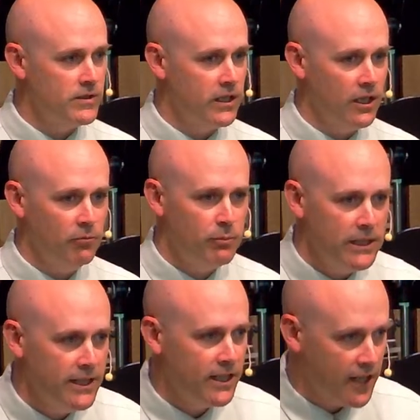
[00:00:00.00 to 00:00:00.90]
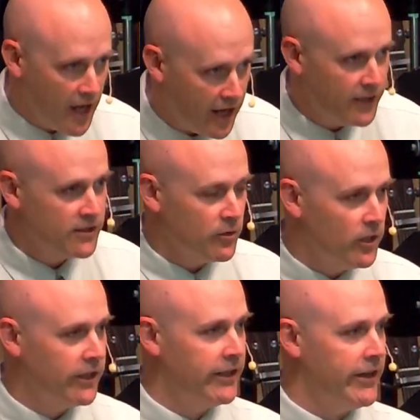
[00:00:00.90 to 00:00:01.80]
would say, "Be kind
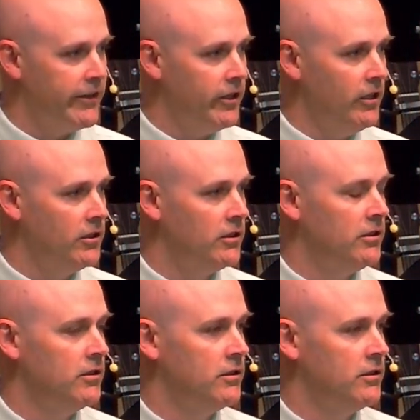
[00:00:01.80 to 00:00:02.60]
to one another."